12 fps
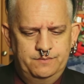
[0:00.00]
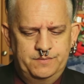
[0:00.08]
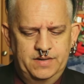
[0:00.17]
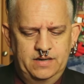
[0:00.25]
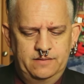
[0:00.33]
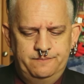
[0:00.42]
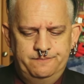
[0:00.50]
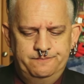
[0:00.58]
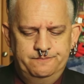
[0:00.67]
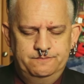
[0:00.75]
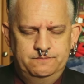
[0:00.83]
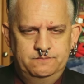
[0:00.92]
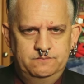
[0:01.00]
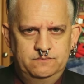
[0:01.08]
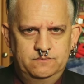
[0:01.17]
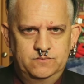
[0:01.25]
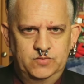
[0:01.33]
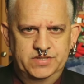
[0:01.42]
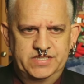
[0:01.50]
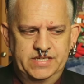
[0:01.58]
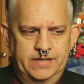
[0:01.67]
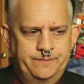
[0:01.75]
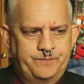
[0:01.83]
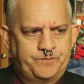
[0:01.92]
but we'll
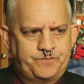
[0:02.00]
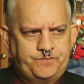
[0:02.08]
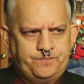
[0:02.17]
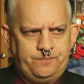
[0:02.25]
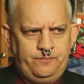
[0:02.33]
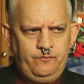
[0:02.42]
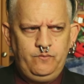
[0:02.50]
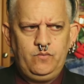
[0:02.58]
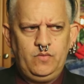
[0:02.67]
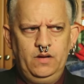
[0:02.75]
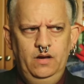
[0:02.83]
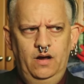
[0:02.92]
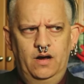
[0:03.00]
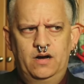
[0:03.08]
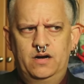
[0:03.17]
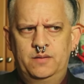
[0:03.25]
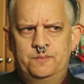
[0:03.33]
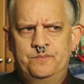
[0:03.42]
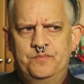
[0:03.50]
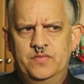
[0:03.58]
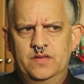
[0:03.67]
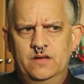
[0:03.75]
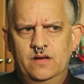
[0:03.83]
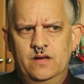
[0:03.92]
see. Um,
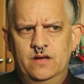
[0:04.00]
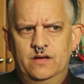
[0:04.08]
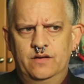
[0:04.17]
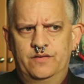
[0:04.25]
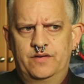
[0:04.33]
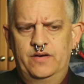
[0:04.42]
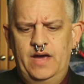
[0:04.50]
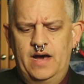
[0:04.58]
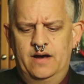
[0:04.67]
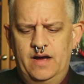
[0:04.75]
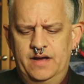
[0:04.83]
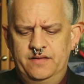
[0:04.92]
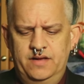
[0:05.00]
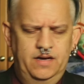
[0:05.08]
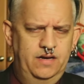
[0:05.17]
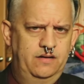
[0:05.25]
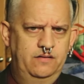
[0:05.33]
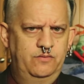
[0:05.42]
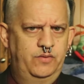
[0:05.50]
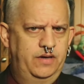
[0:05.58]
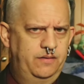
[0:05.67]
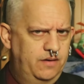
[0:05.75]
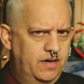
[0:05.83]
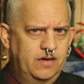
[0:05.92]
so yeah, and then
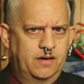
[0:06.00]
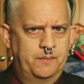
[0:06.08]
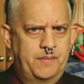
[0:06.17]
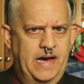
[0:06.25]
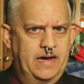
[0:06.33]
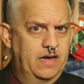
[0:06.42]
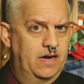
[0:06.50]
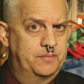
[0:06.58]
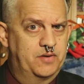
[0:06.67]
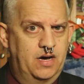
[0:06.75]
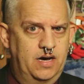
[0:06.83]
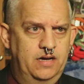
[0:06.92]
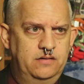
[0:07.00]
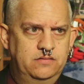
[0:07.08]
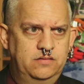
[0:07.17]
we end up back at Epcot